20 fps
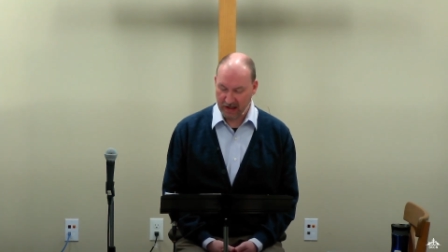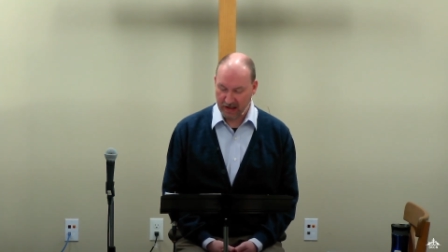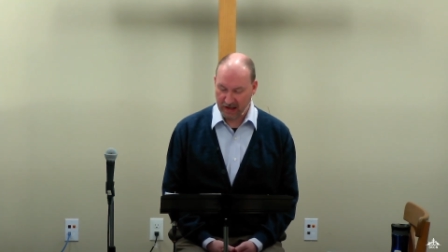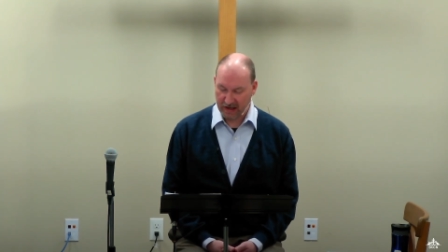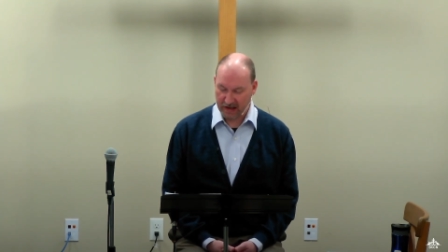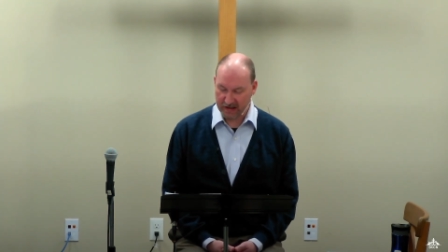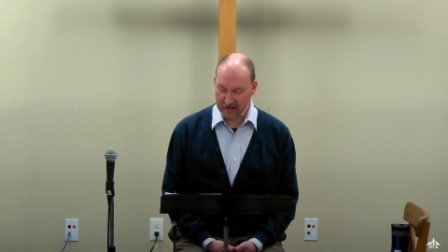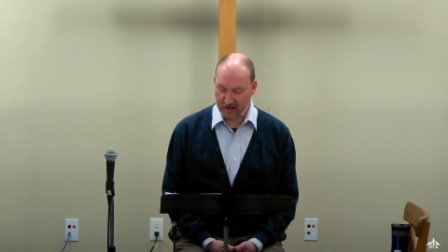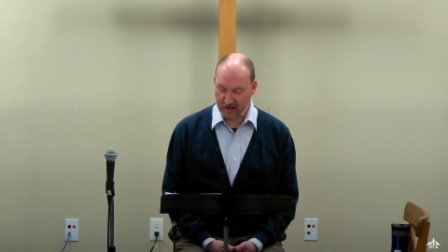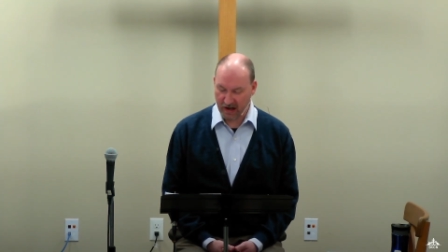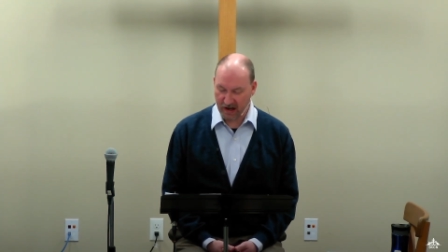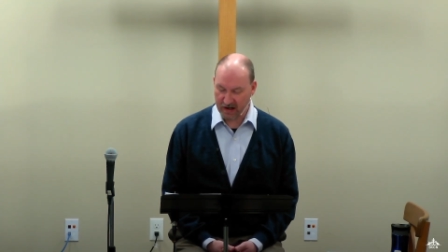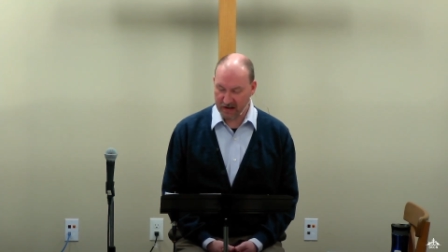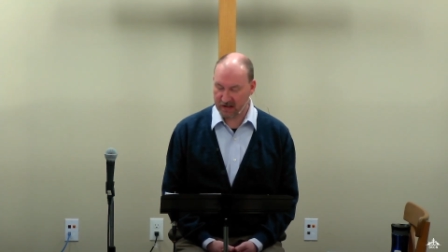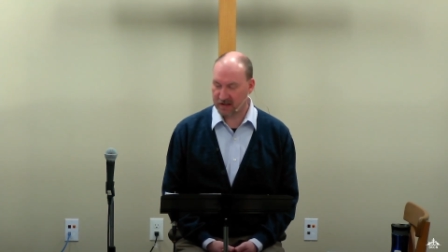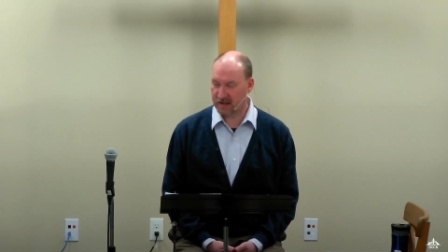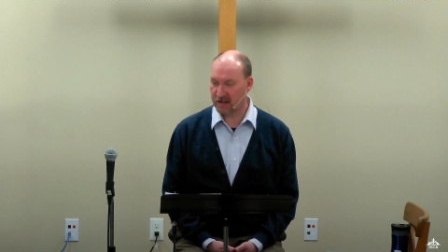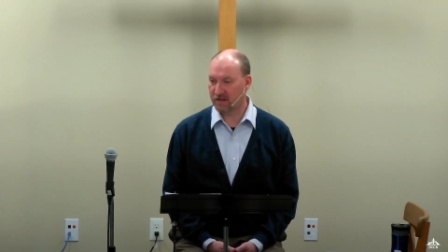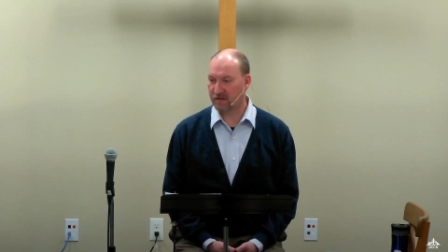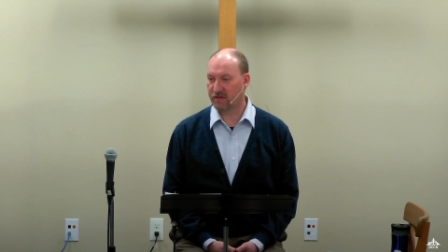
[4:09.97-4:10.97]
is not a
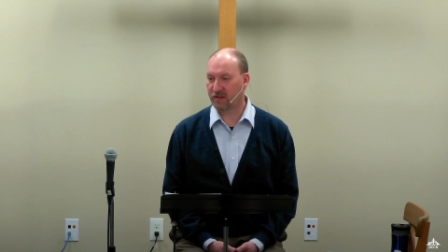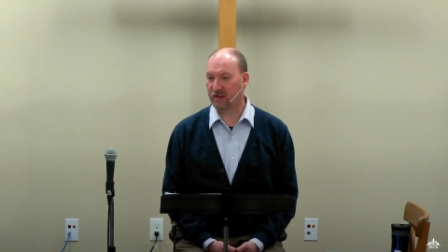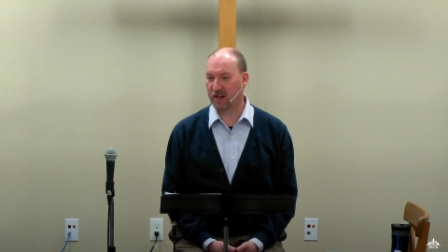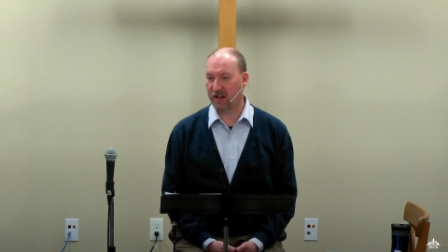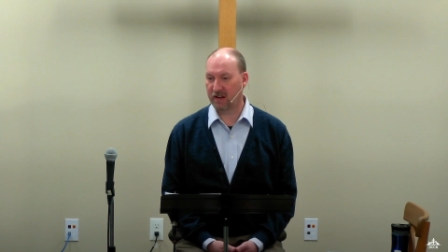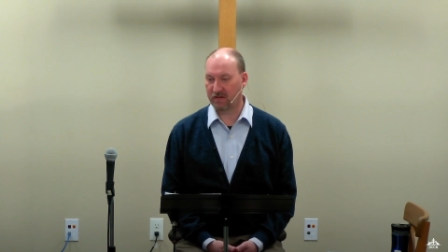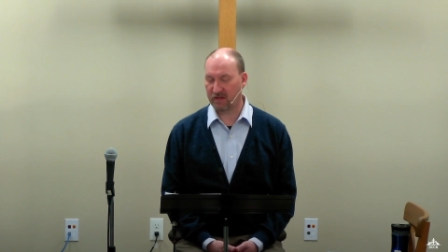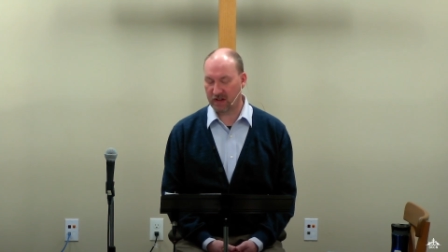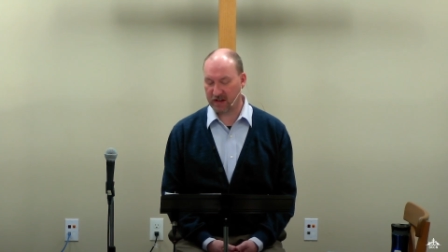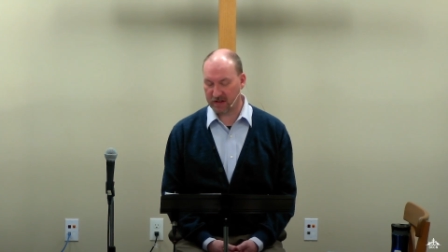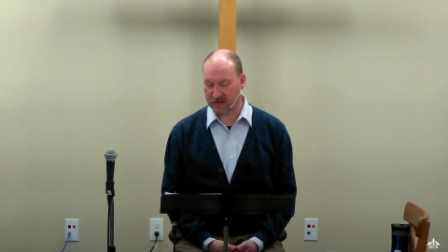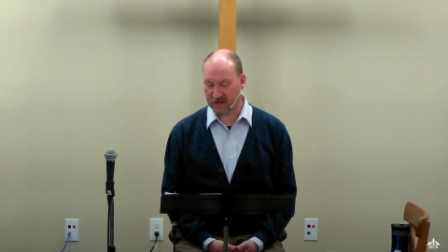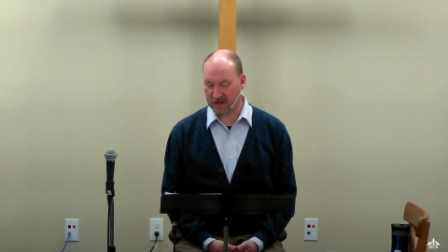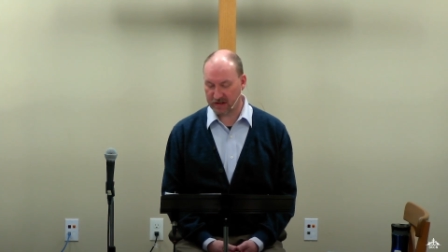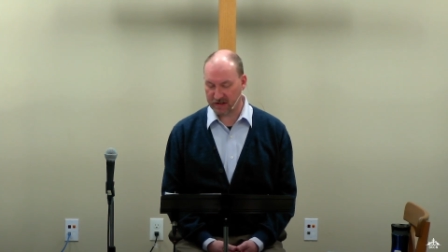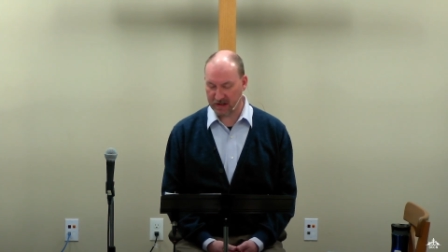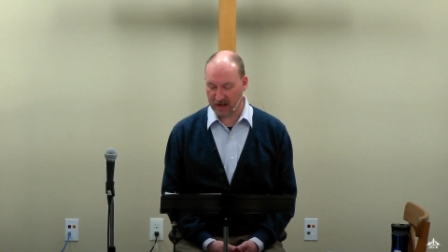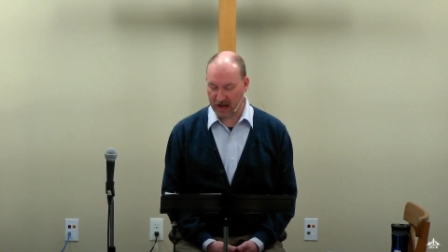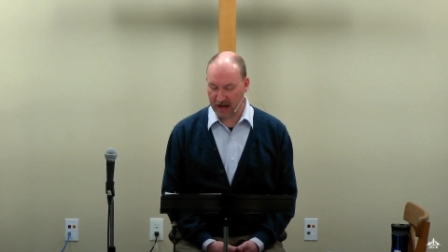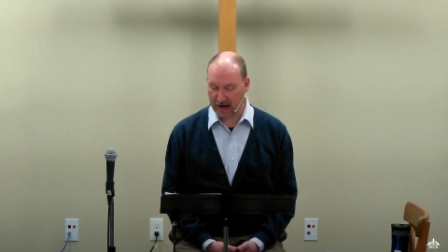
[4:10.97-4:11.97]
sinful, envious
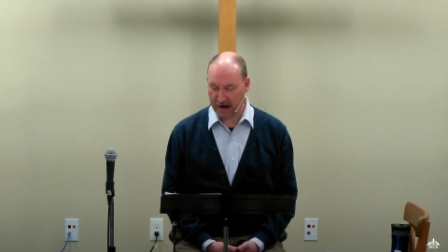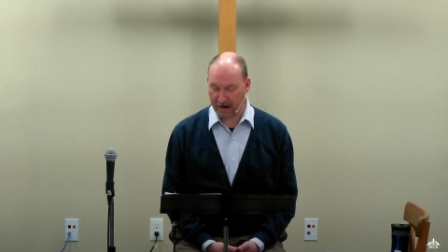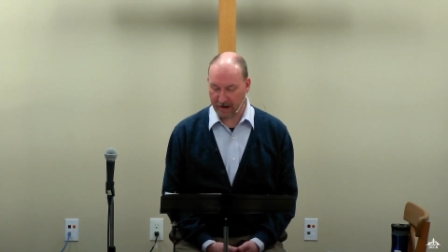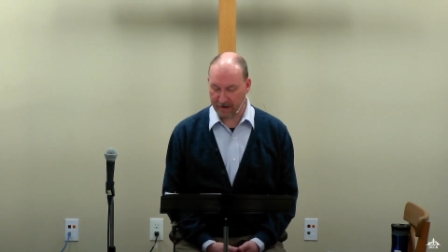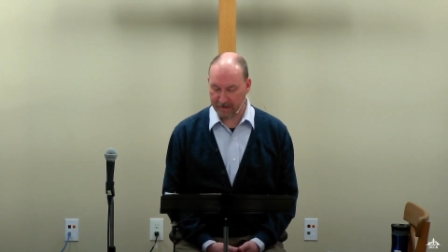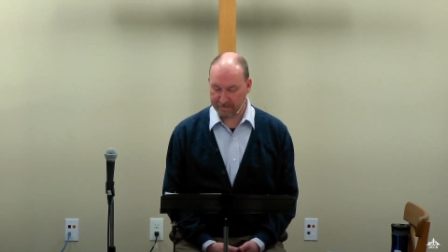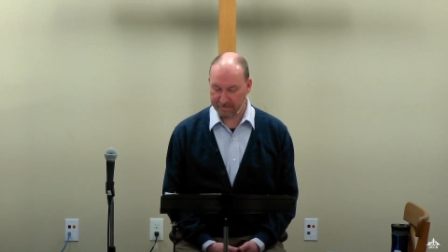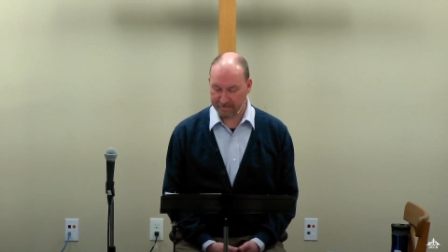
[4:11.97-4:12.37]
desire.